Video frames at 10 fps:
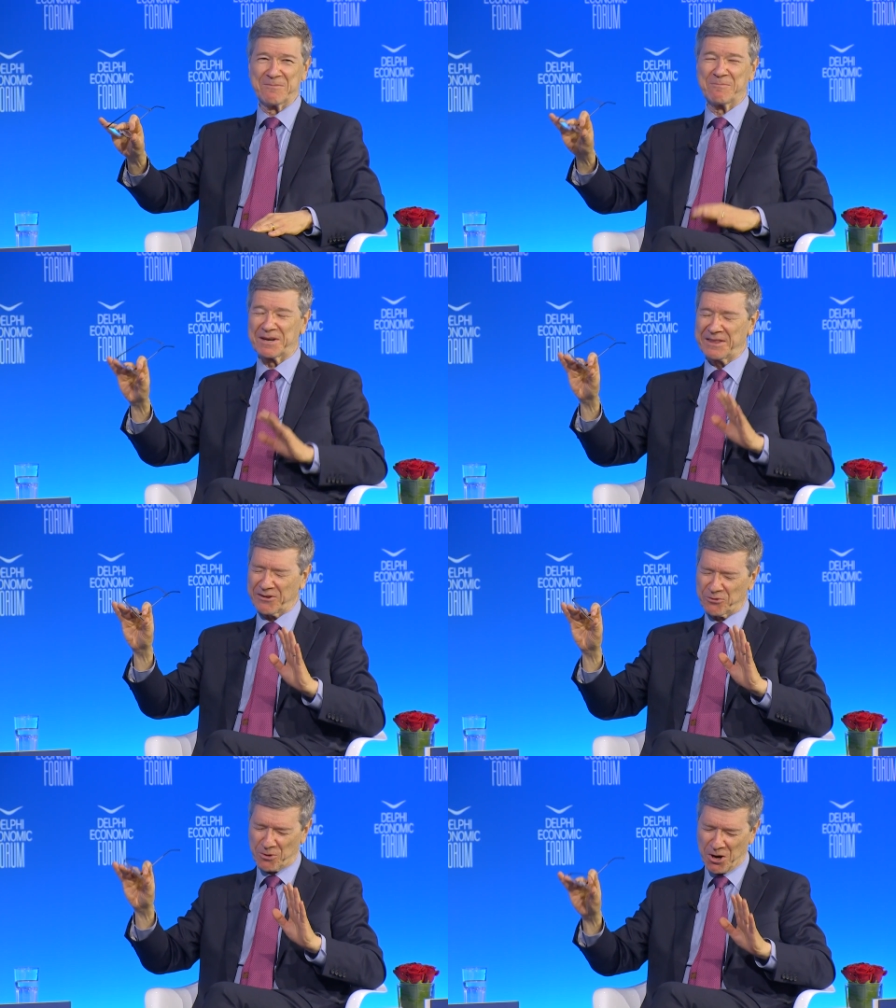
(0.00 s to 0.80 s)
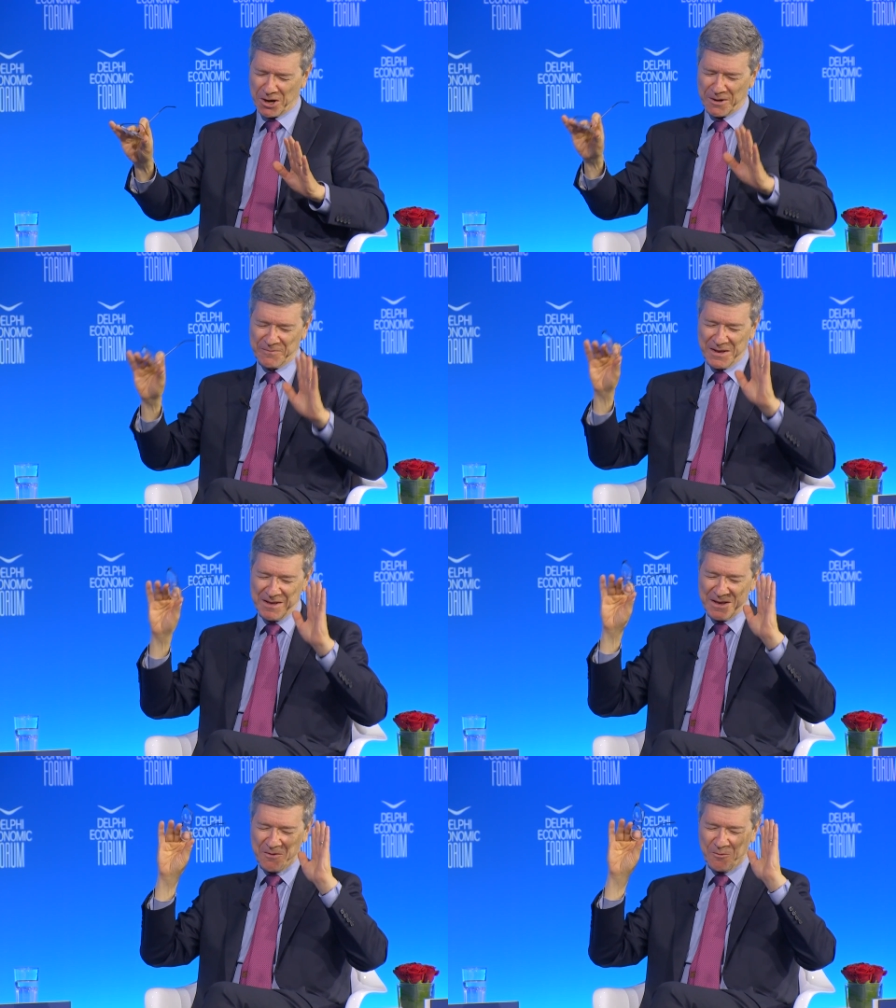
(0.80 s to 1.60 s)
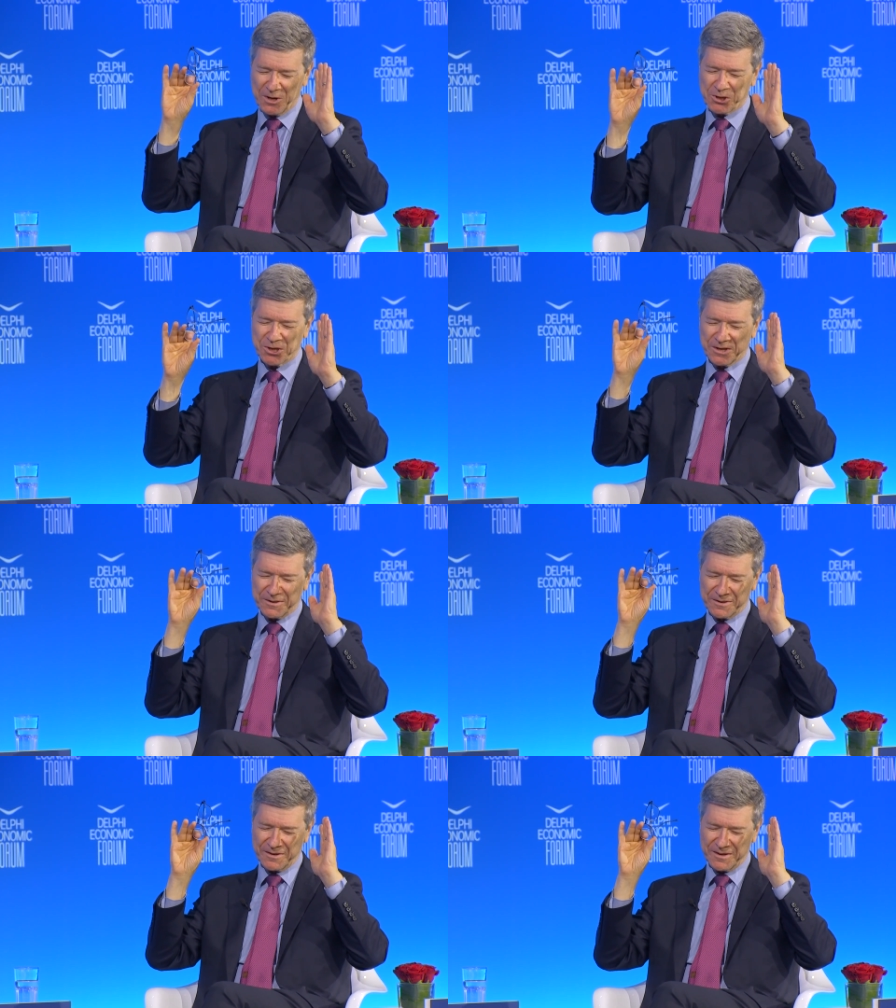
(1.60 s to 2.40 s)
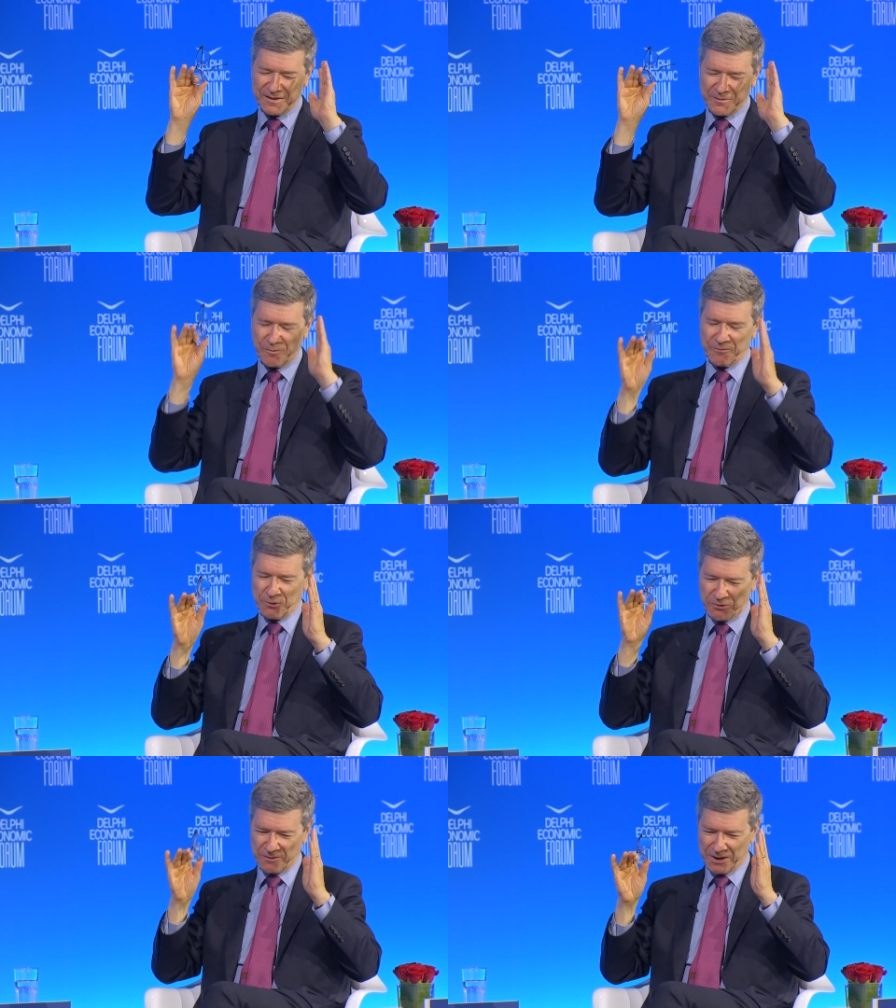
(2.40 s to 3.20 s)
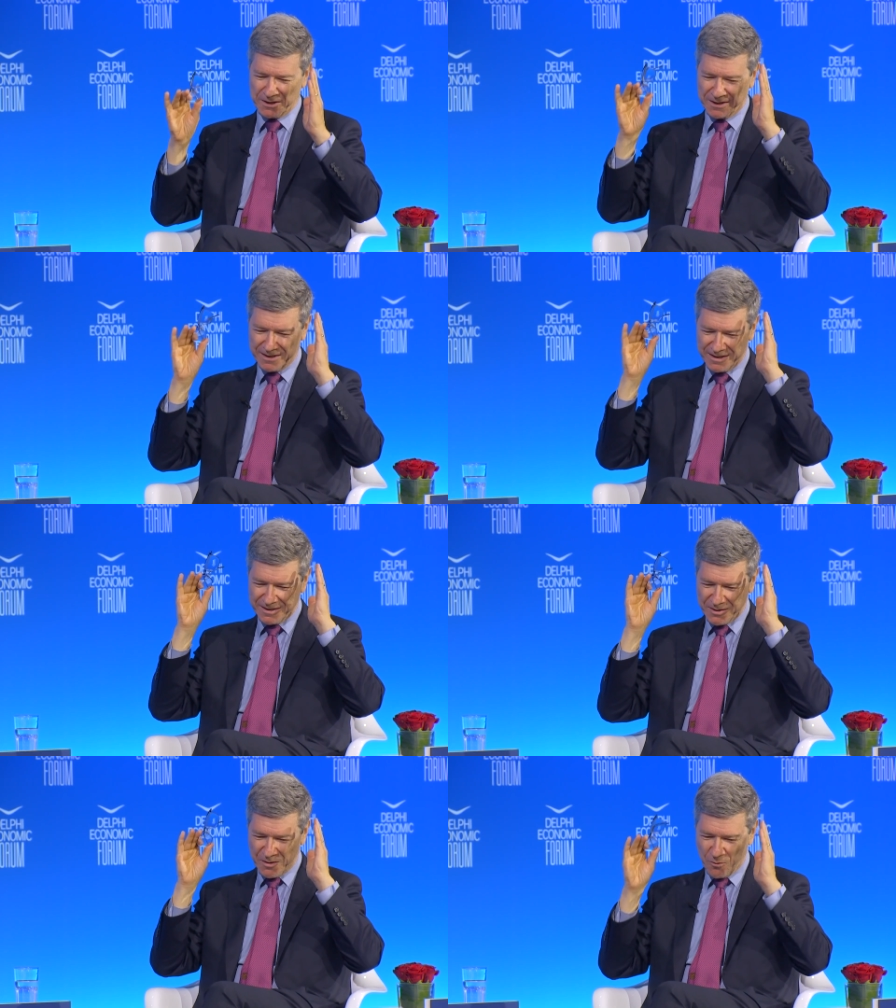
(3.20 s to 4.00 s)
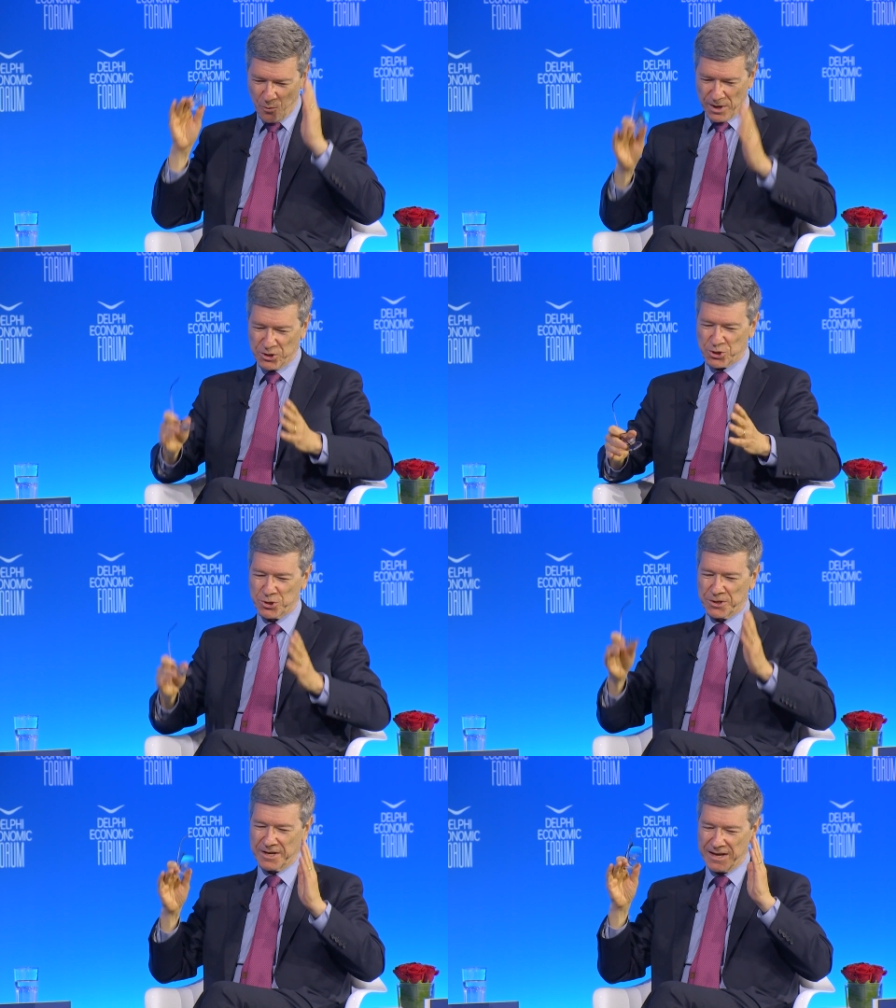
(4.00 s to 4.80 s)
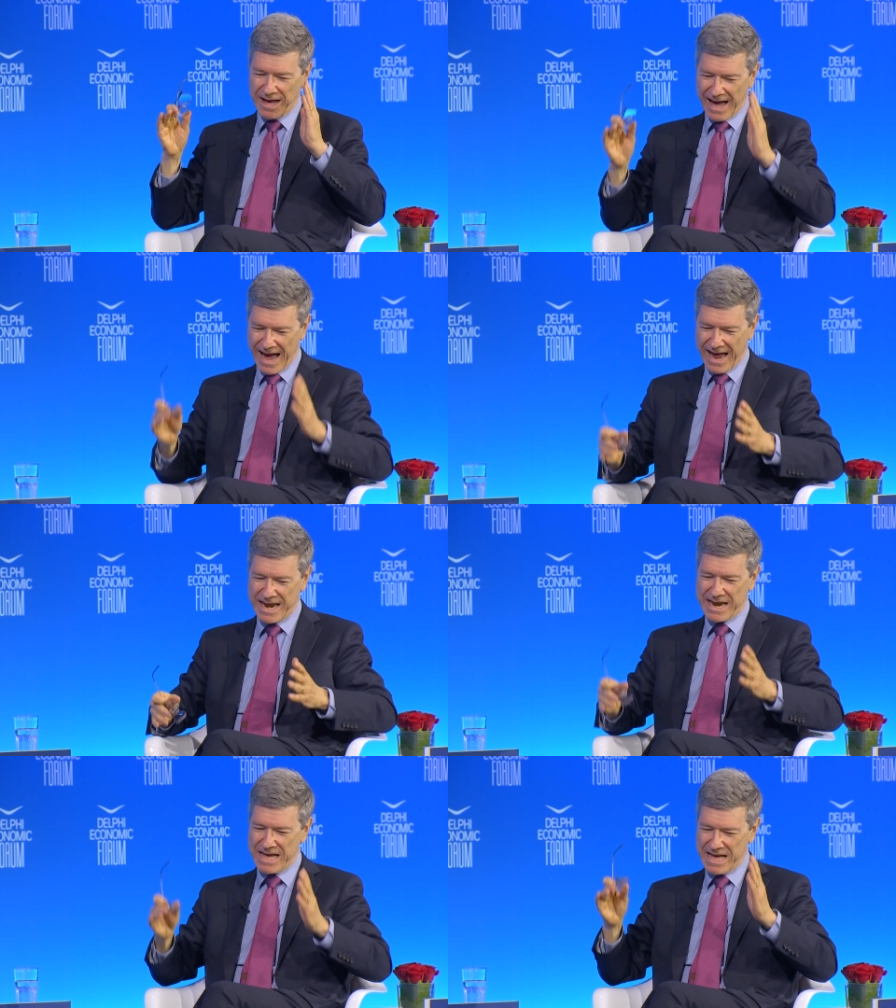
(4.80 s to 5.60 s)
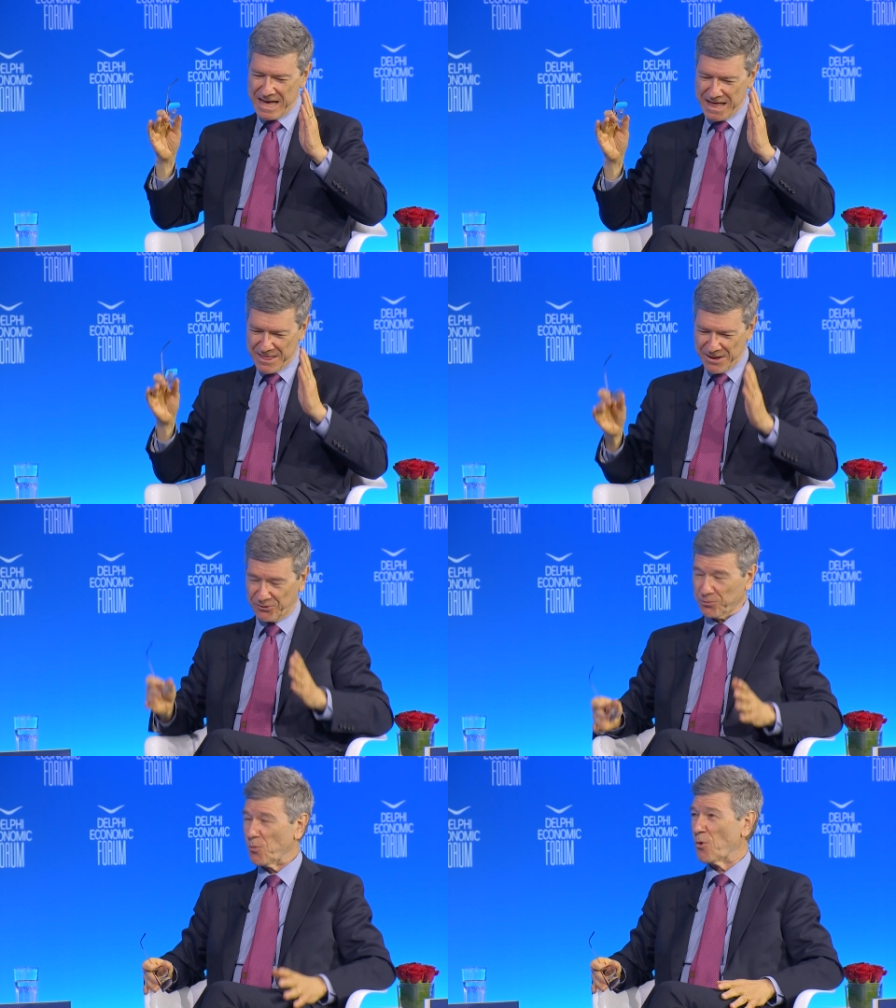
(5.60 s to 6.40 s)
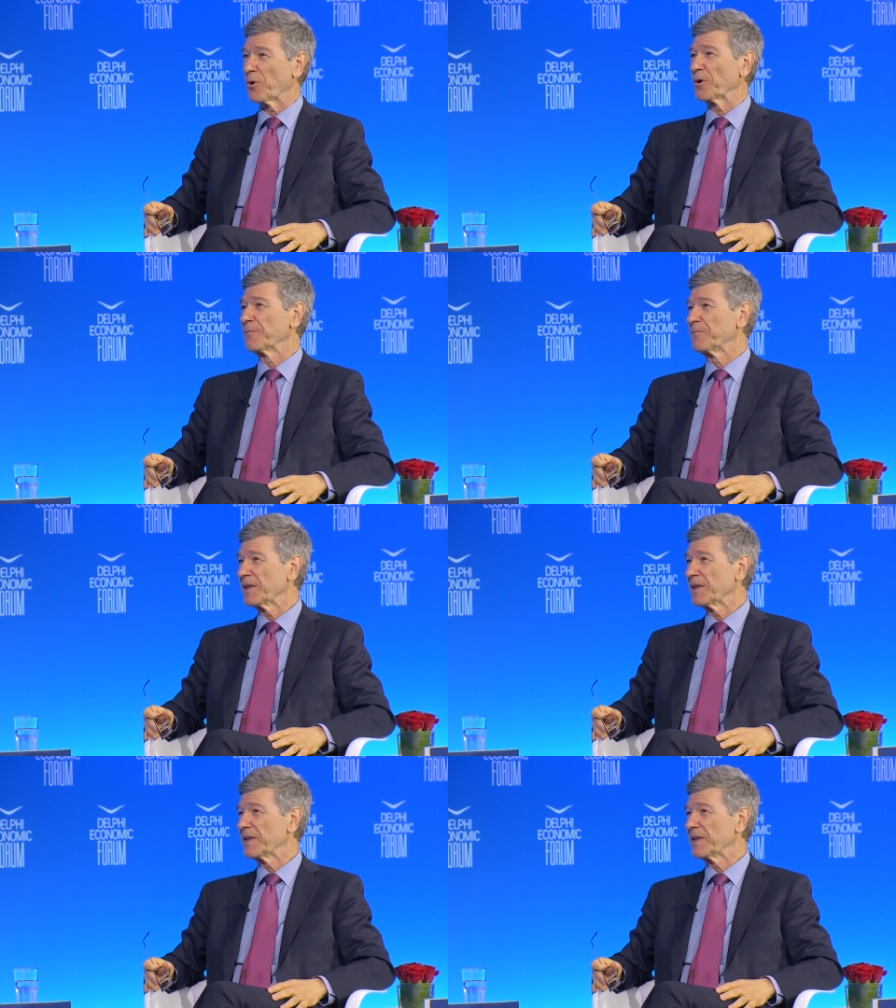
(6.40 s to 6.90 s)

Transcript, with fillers: he, but he, that's wrong. Okay. We should, first of all, we should end this war.